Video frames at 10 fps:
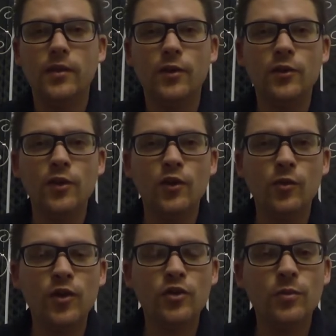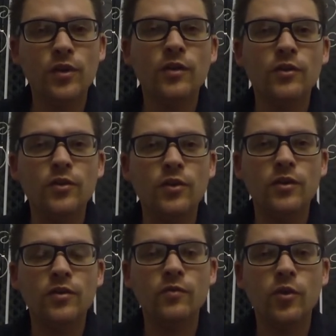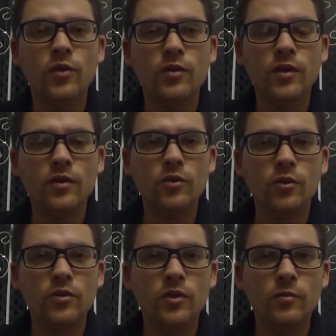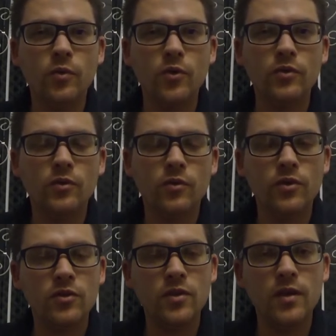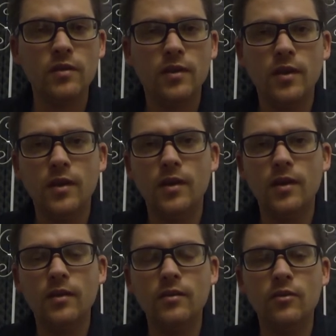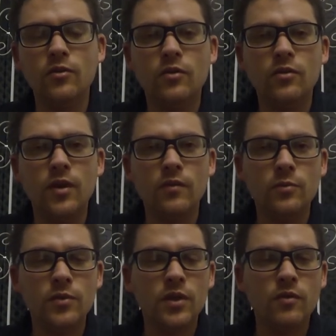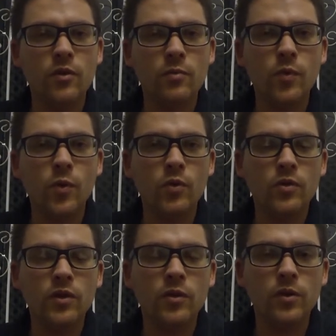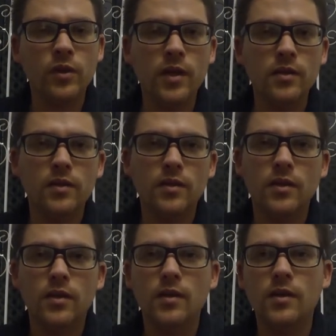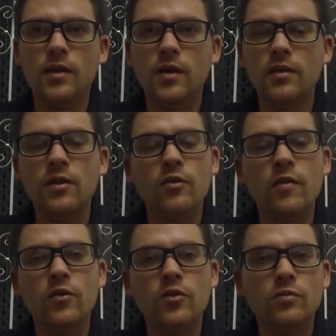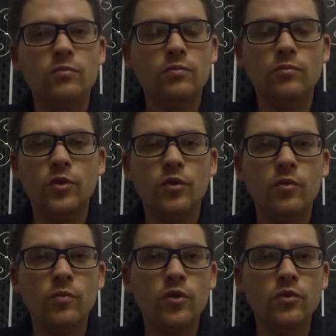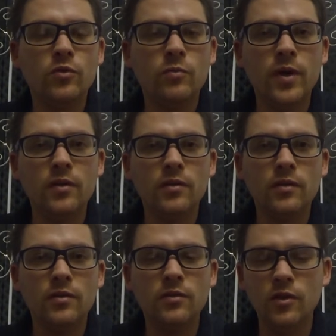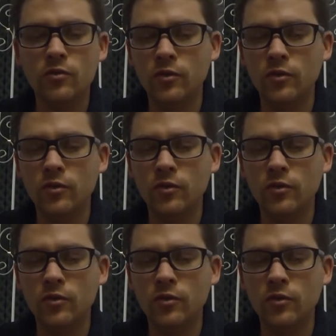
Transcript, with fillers: exaggeration, but there are certainly some very uh, toxic and poisonous creatures here, and so it's good to have some stuff on board to deal with that. Uh, and then your average, your own personal medicine, etc.